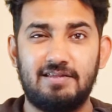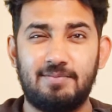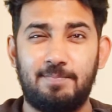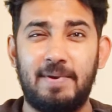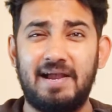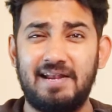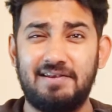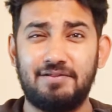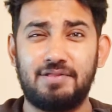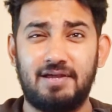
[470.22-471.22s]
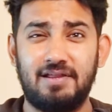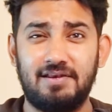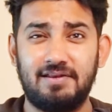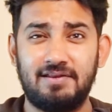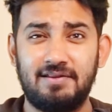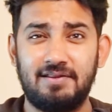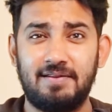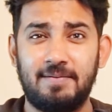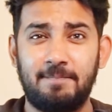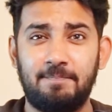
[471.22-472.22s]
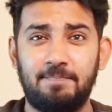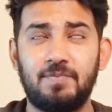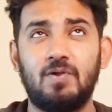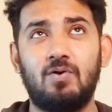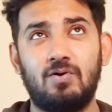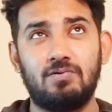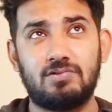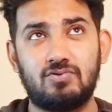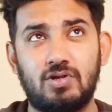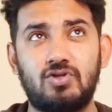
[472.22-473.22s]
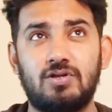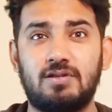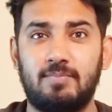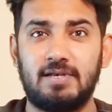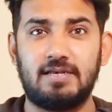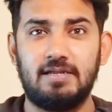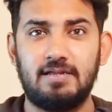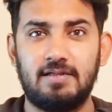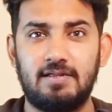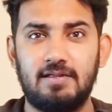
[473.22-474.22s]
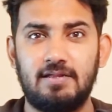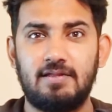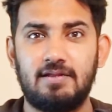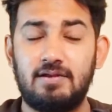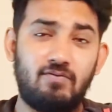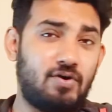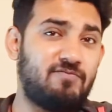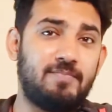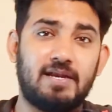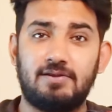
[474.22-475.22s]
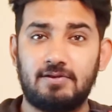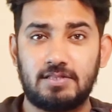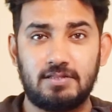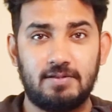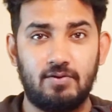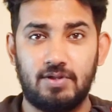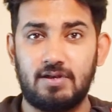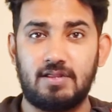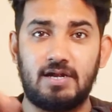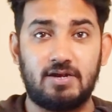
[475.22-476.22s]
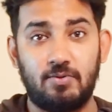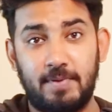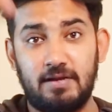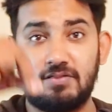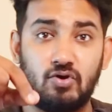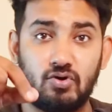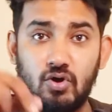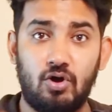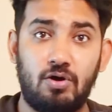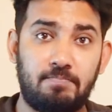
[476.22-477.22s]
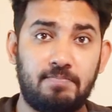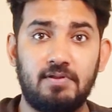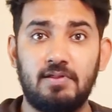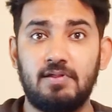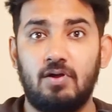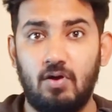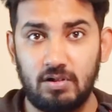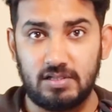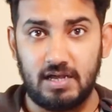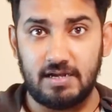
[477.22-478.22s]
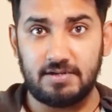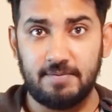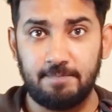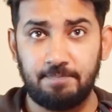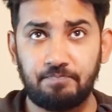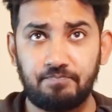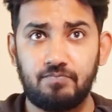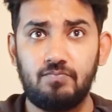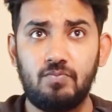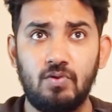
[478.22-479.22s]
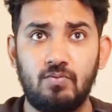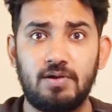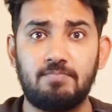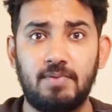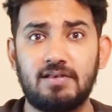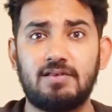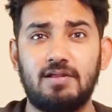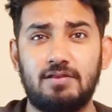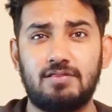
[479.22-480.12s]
is a bad design or structural stability. There are a lot of methods. You can connect your pencil on top, all that, right? But